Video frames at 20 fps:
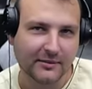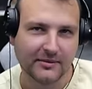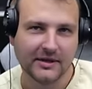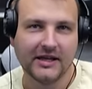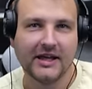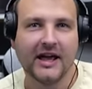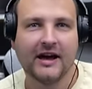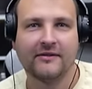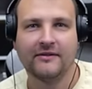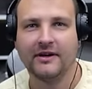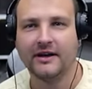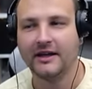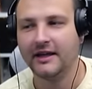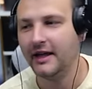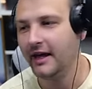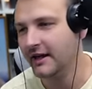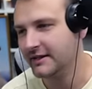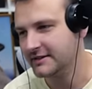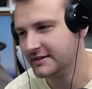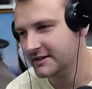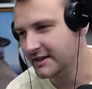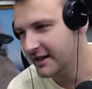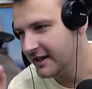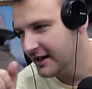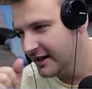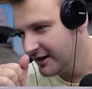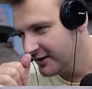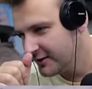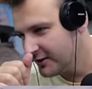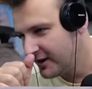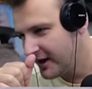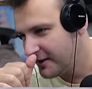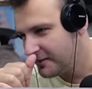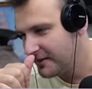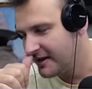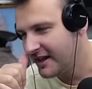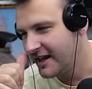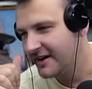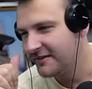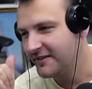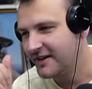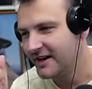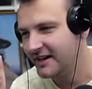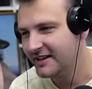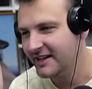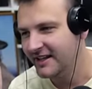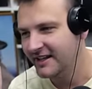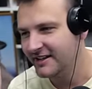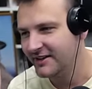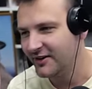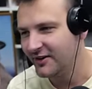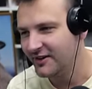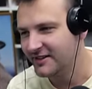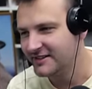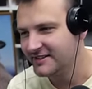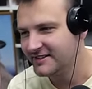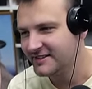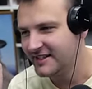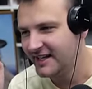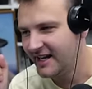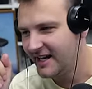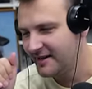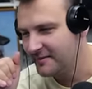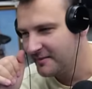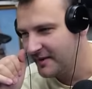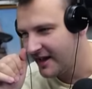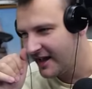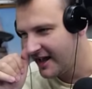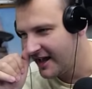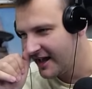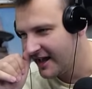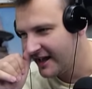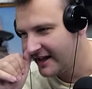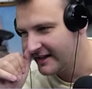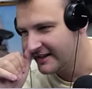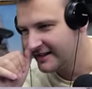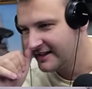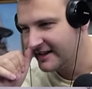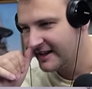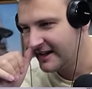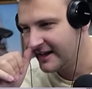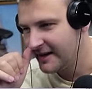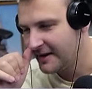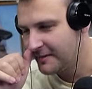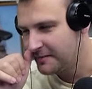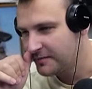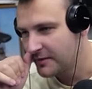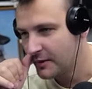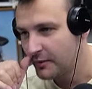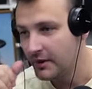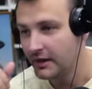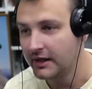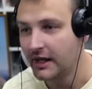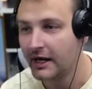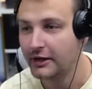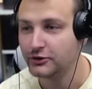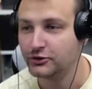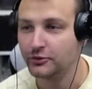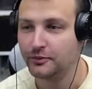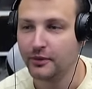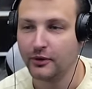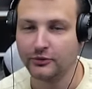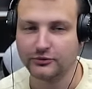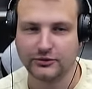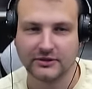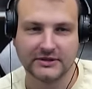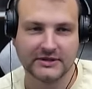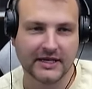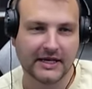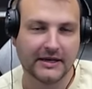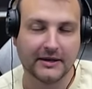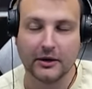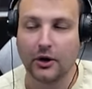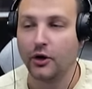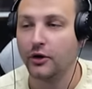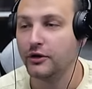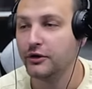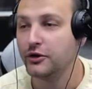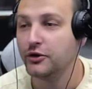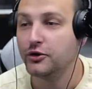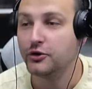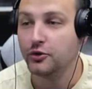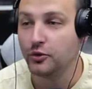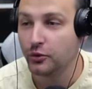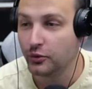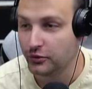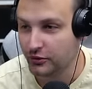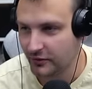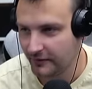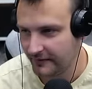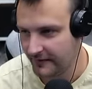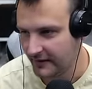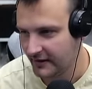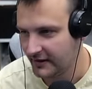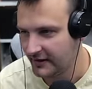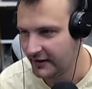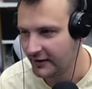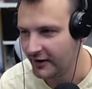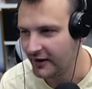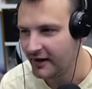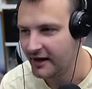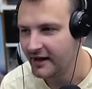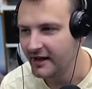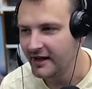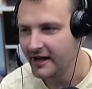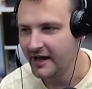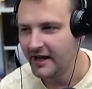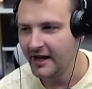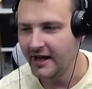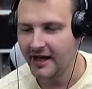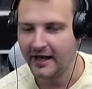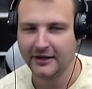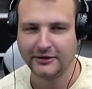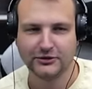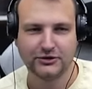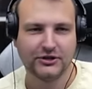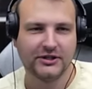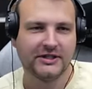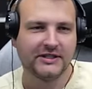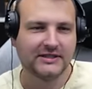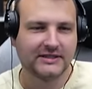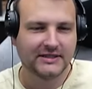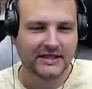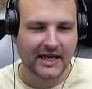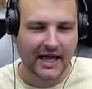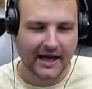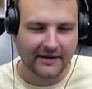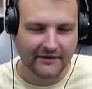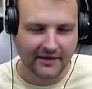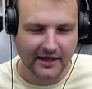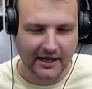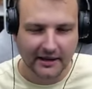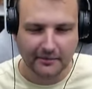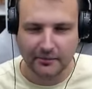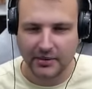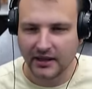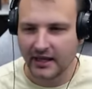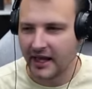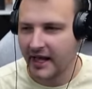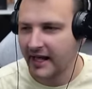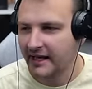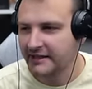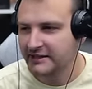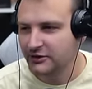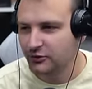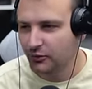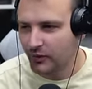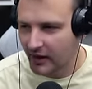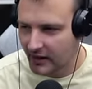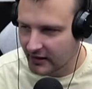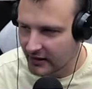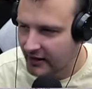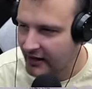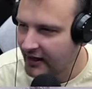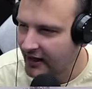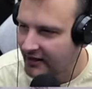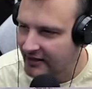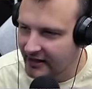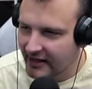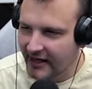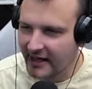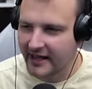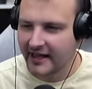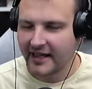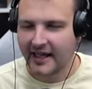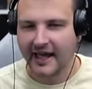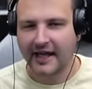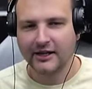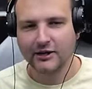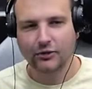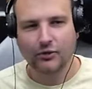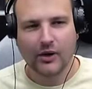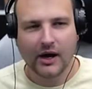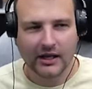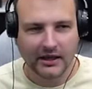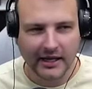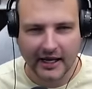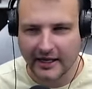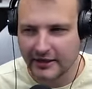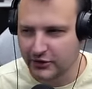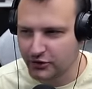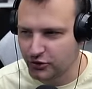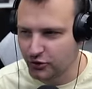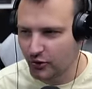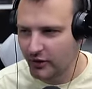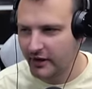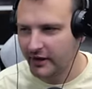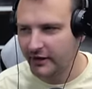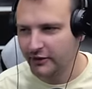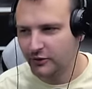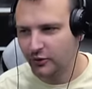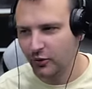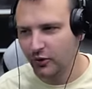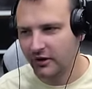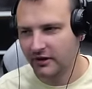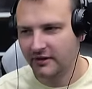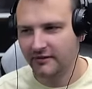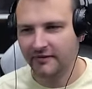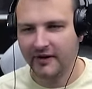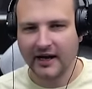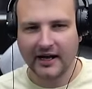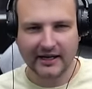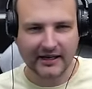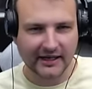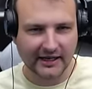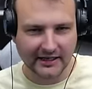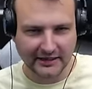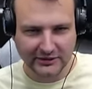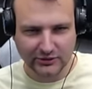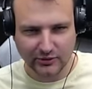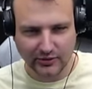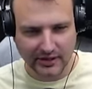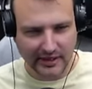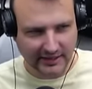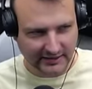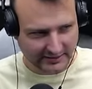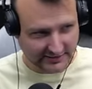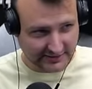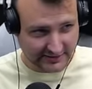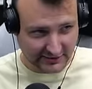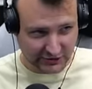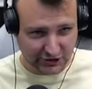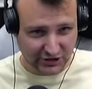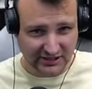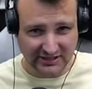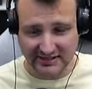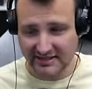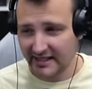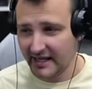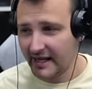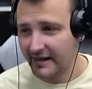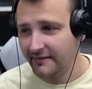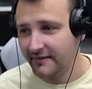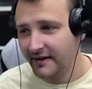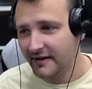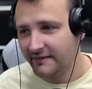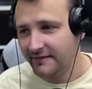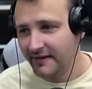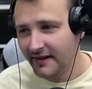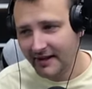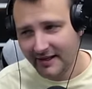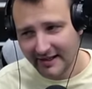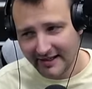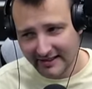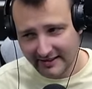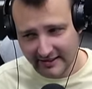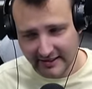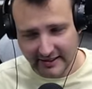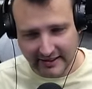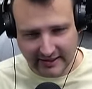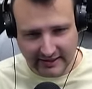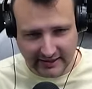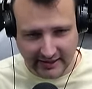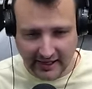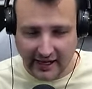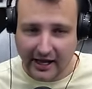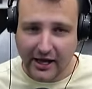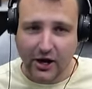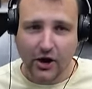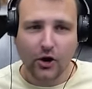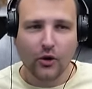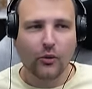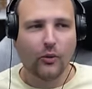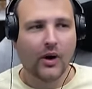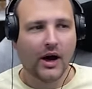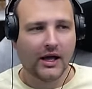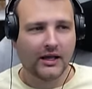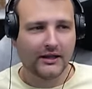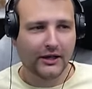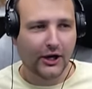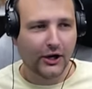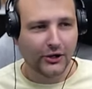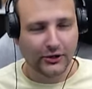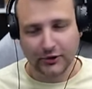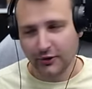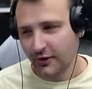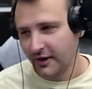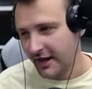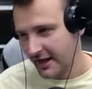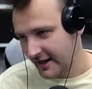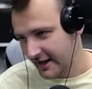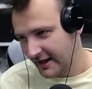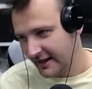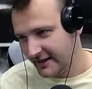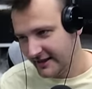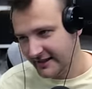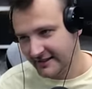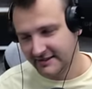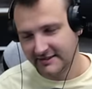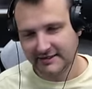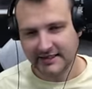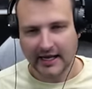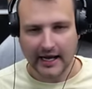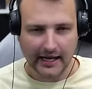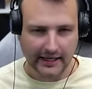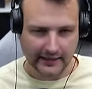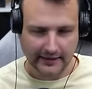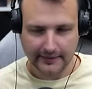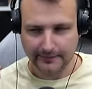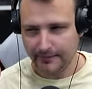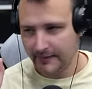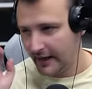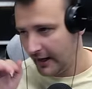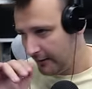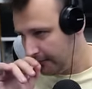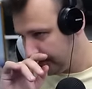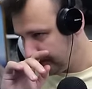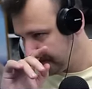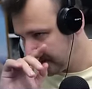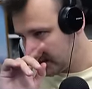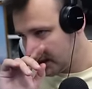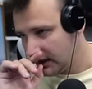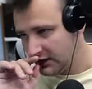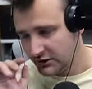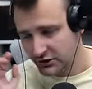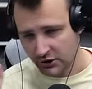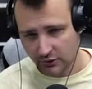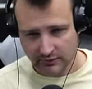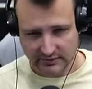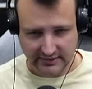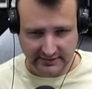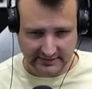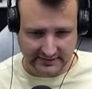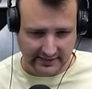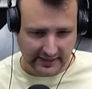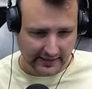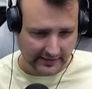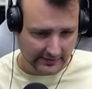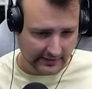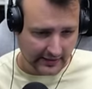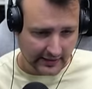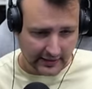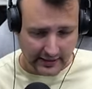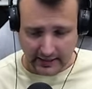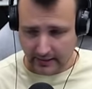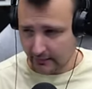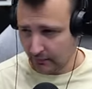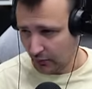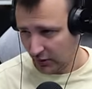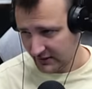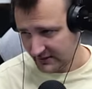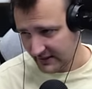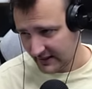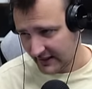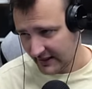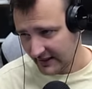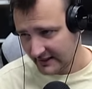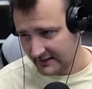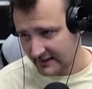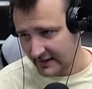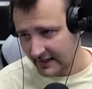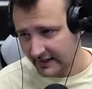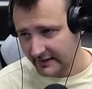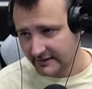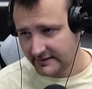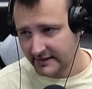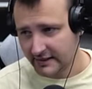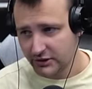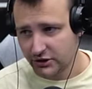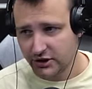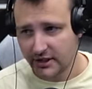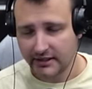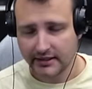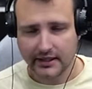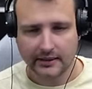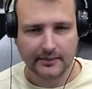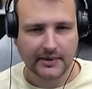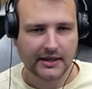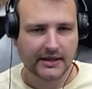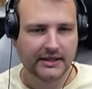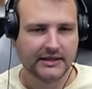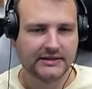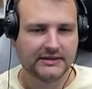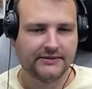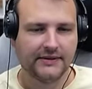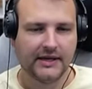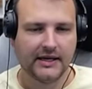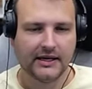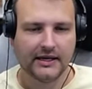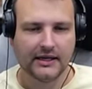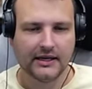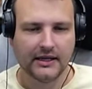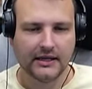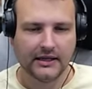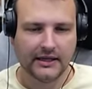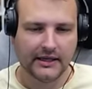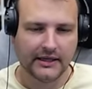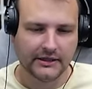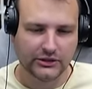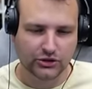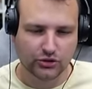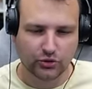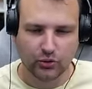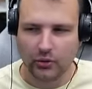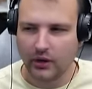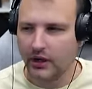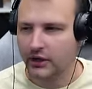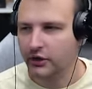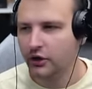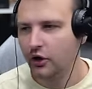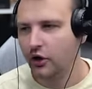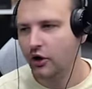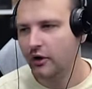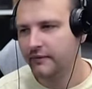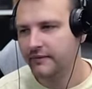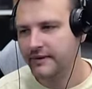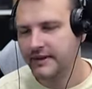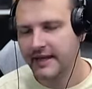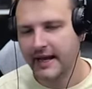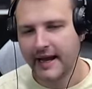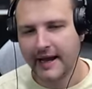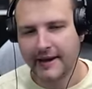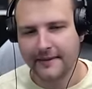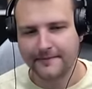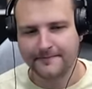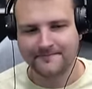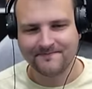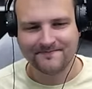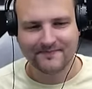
we have a guest. Today we have Katita on stream and, uh, well, I suppose to say on YouTube video. And she is having a blast while cuddling and while enjoying TORNVAGN. As you can see, she's even feeling dirty while looking at this tank. Now, jokes aside, boys and girls, ladies and gentlemen, this vehicle is one of the